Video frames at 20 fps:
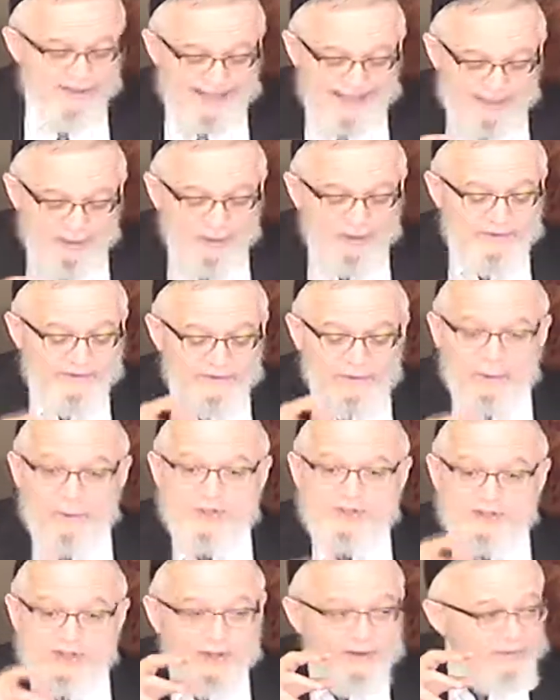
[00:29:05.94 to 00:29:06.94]
how do we
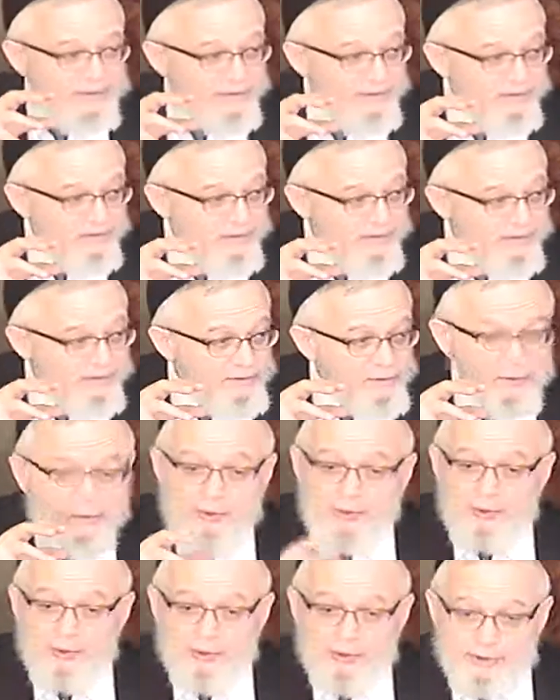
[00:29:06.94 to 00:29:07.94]
focus on the
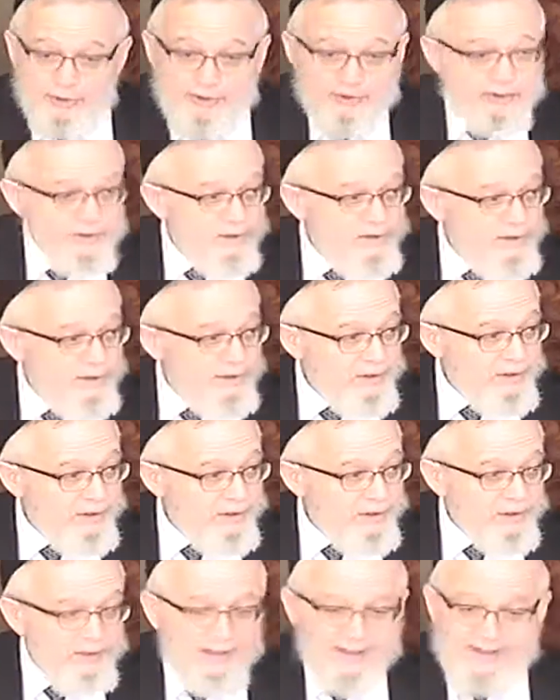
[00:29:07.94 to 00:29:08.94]
third,
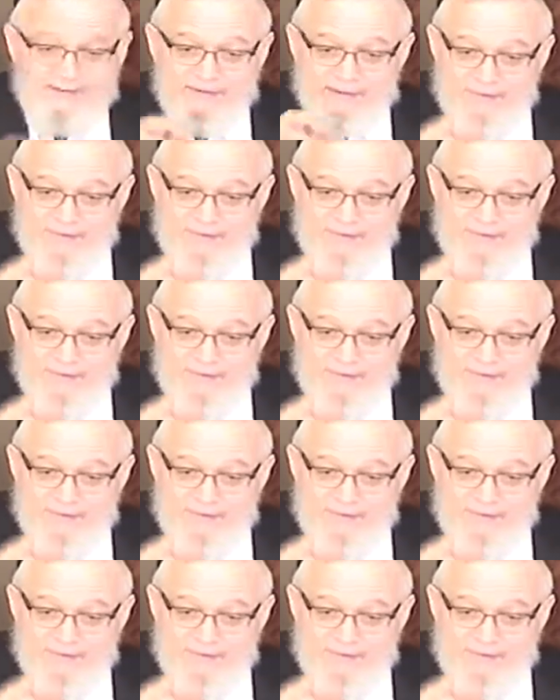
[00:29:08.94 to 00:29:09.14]
Levi